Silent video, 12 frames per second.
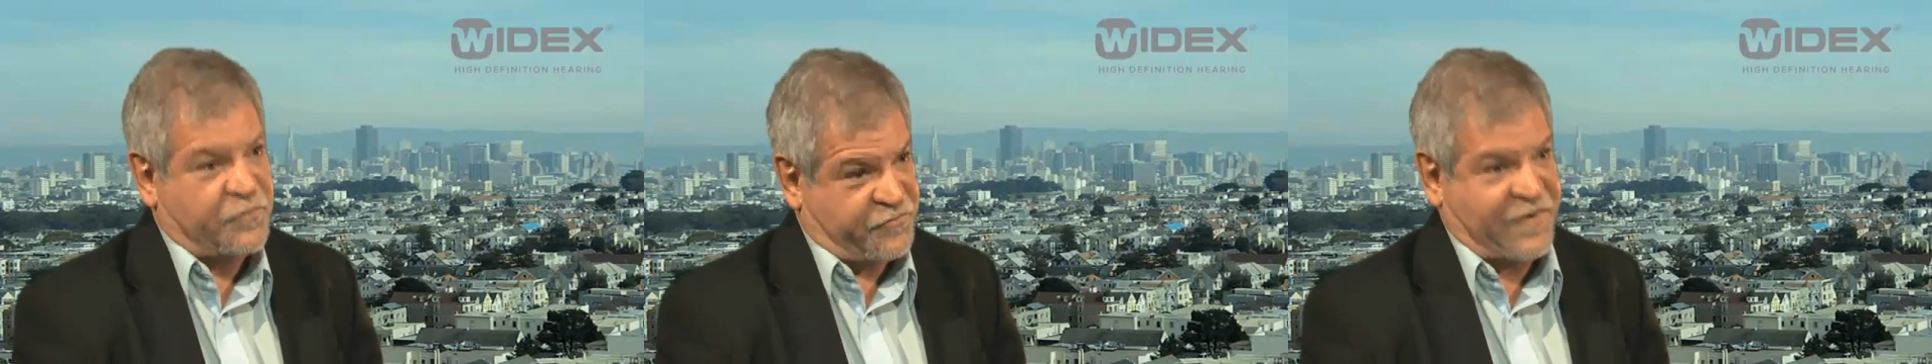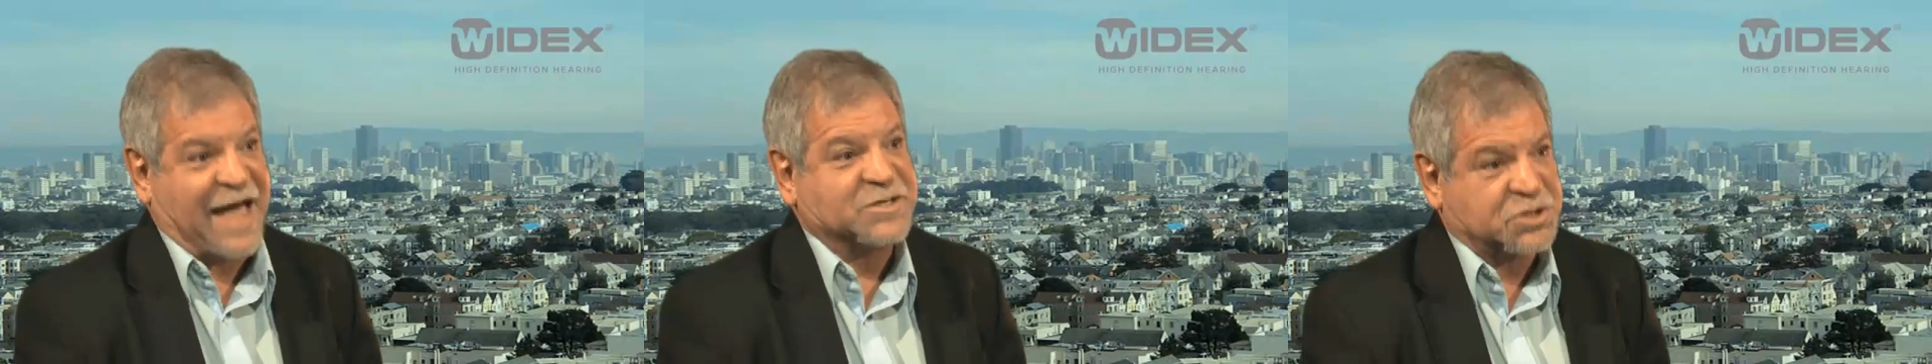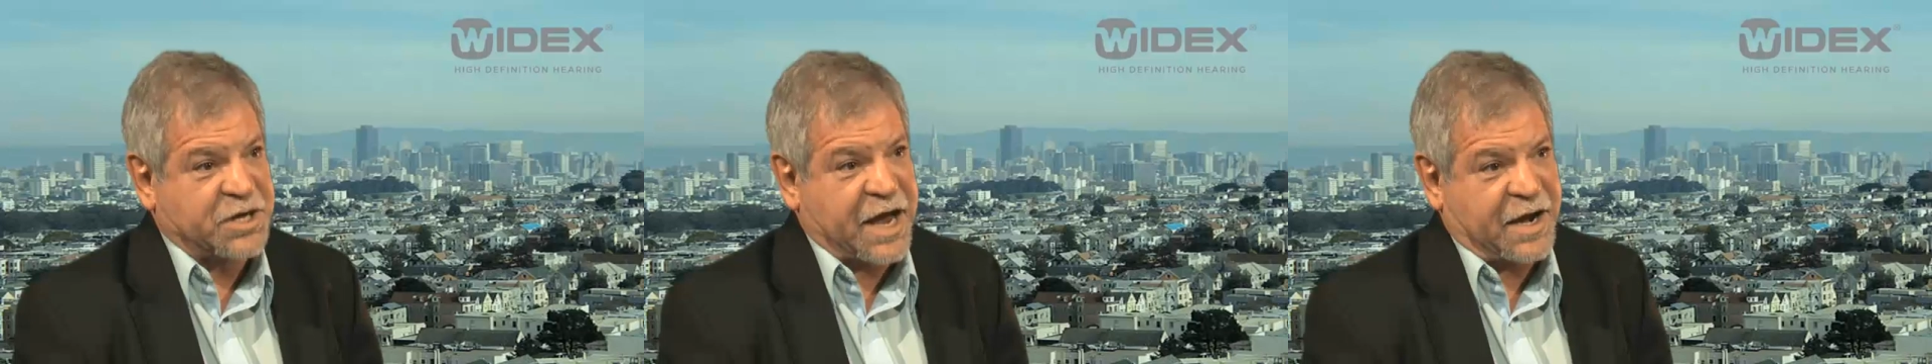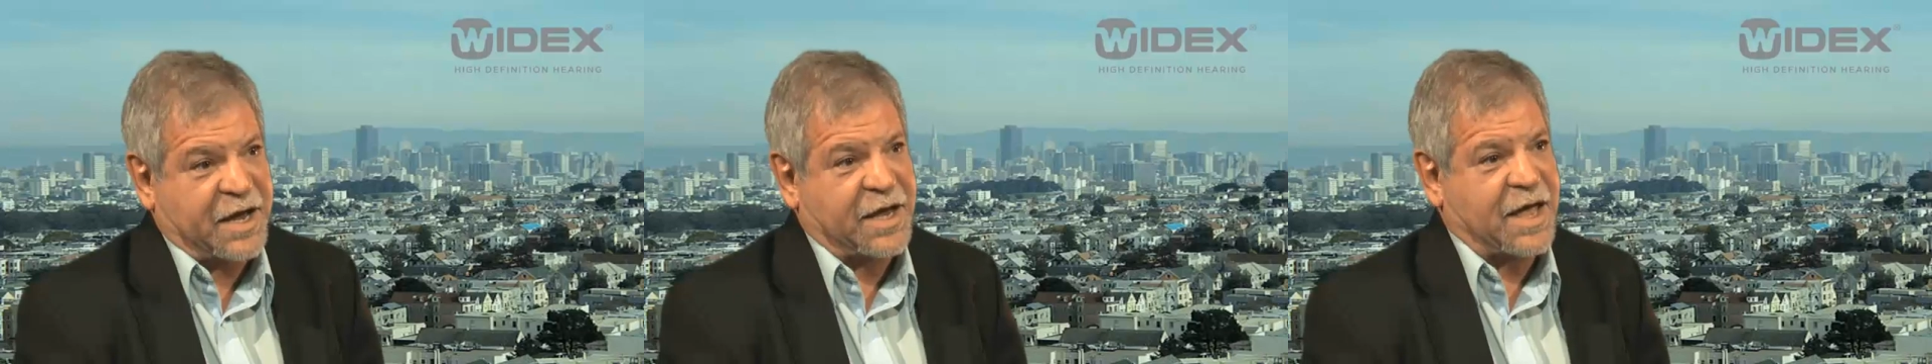
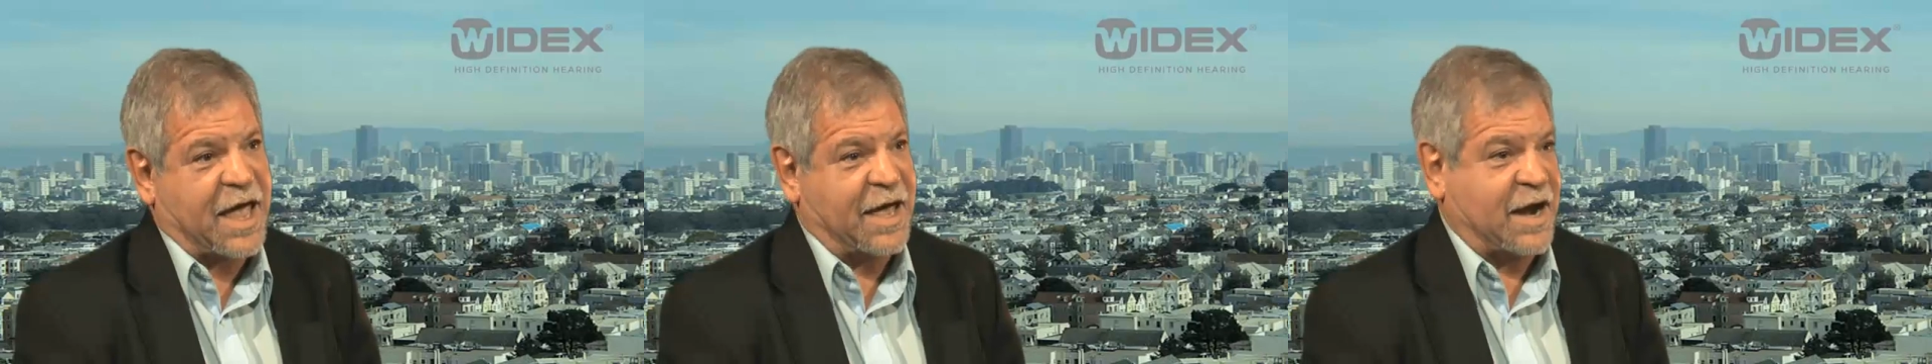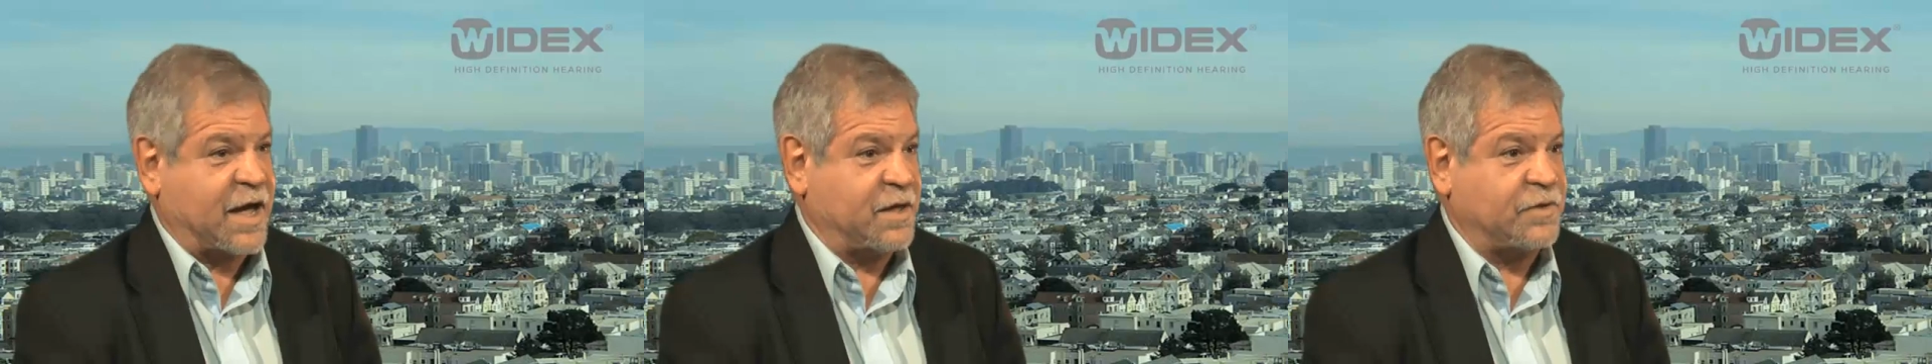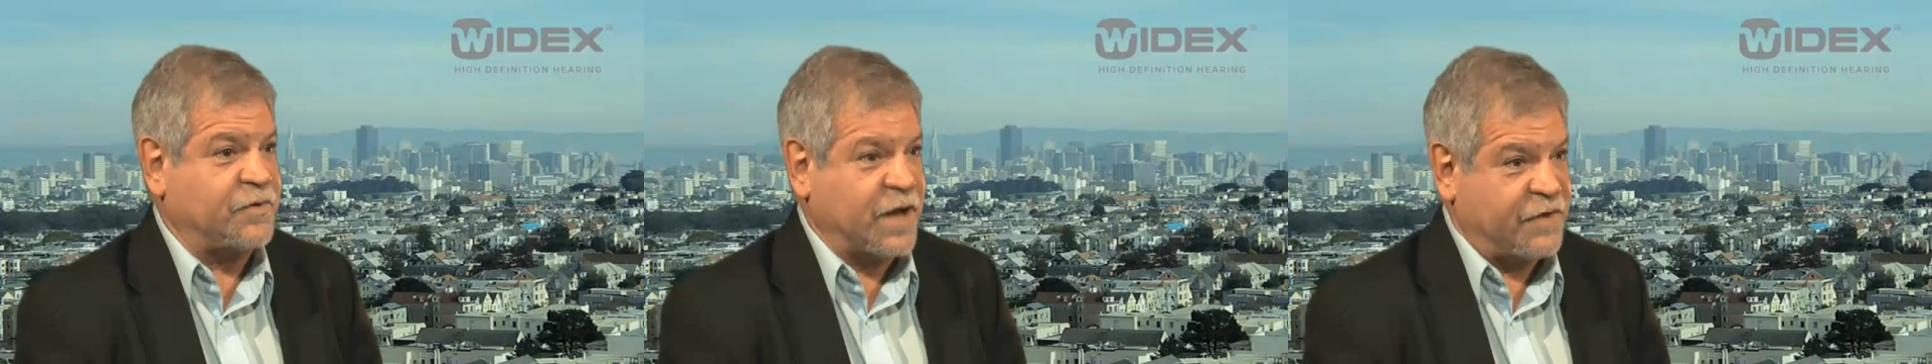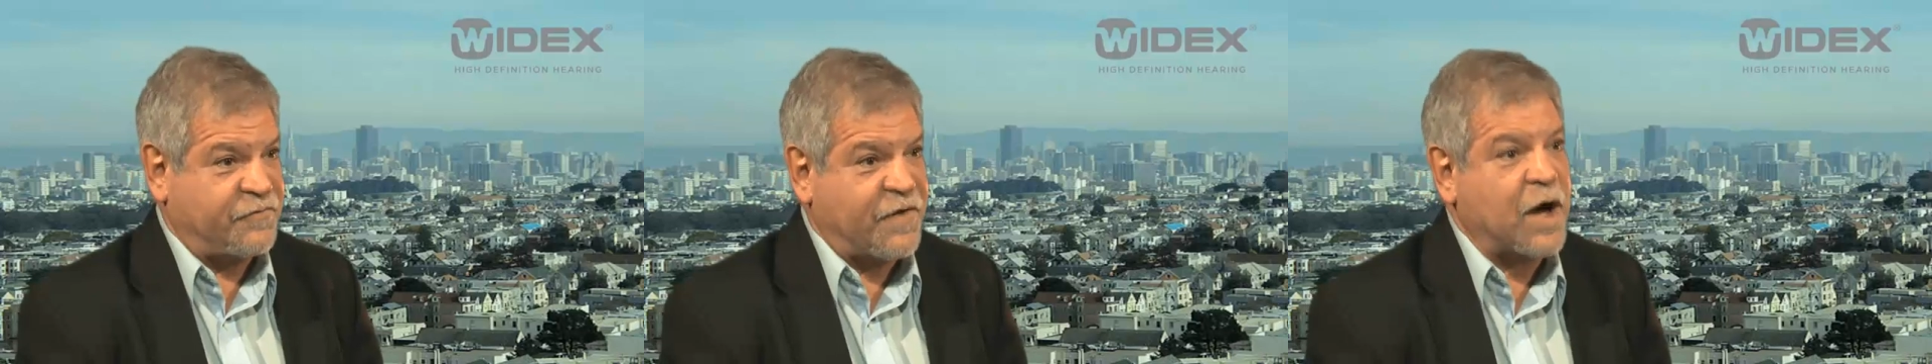fascinating, and I,
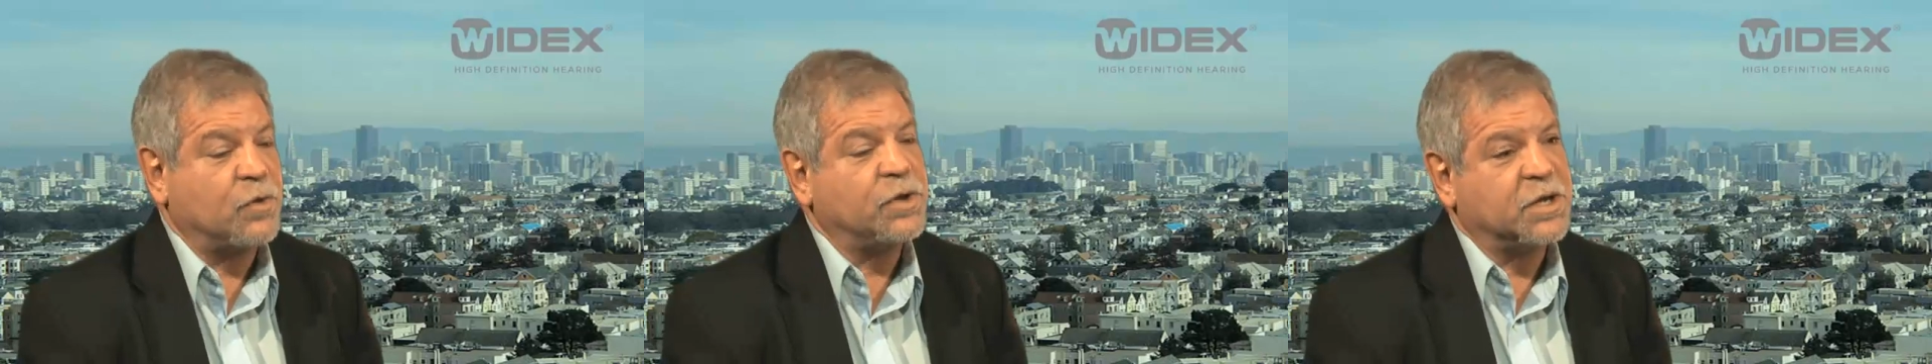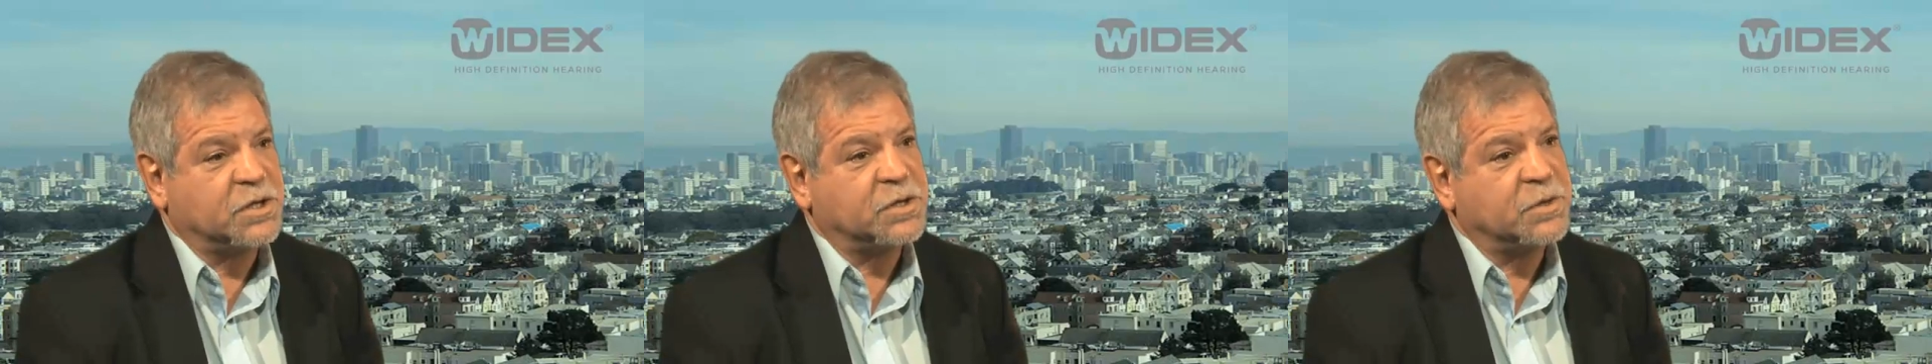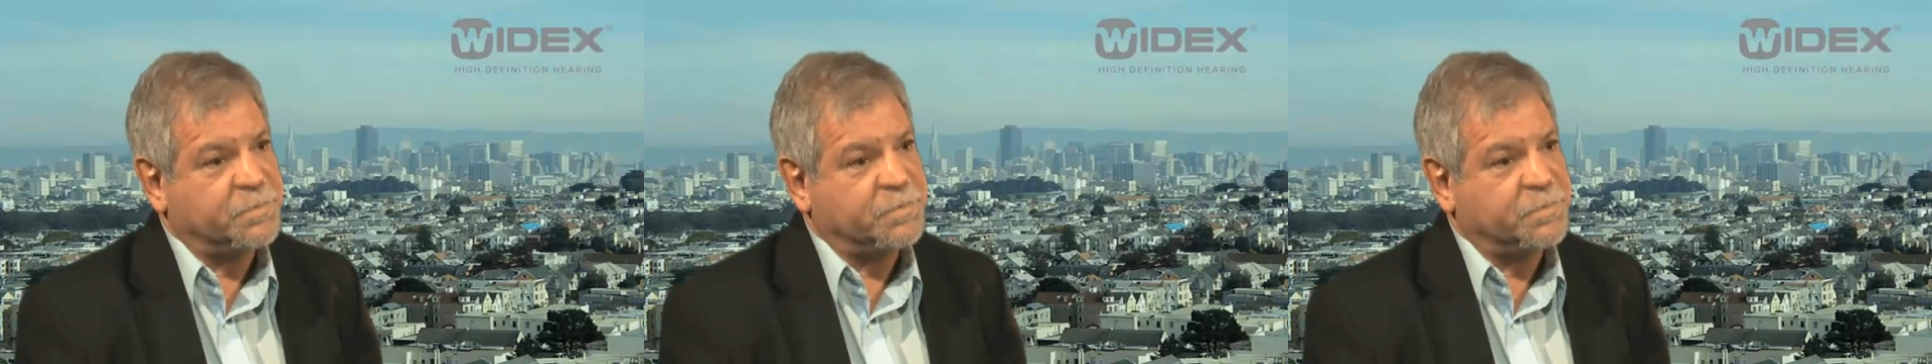I found that